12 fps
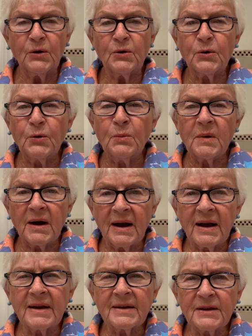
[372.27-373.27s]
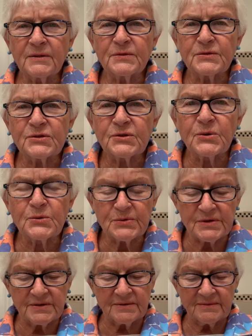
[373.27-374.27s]
whom I have
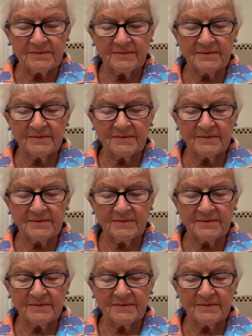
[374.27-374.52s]
chosen.